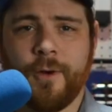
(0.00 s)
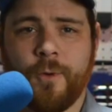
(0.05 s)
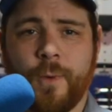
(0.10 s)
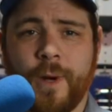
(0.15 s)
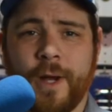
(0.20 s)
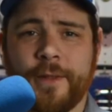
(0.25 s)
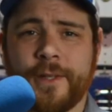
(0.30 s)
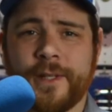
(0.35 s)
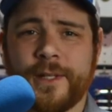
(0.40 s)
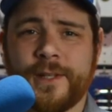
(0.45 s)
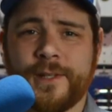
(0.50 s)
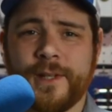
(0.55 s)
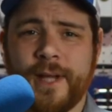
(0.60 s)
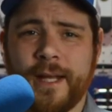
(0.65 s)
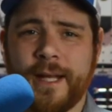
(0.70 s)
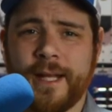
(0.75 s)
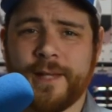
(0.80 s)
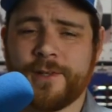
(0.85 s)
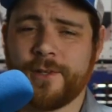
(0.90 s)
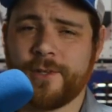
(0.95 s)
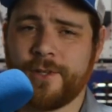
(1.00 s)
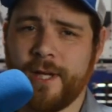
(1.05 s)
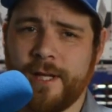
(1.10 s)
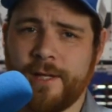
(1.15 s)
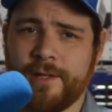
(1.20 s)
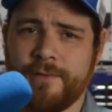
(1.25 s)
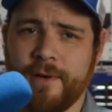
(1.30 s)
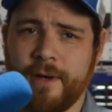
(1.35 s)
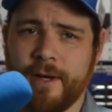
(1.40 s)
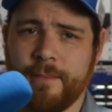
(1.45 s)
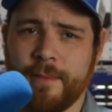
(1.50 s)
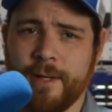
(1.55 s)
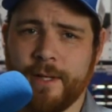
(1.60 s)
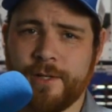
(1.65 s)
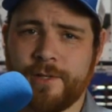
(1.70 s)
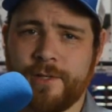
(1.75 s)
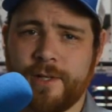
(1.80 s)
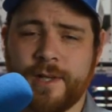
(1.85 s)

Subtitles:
While the design hasn't changed very much,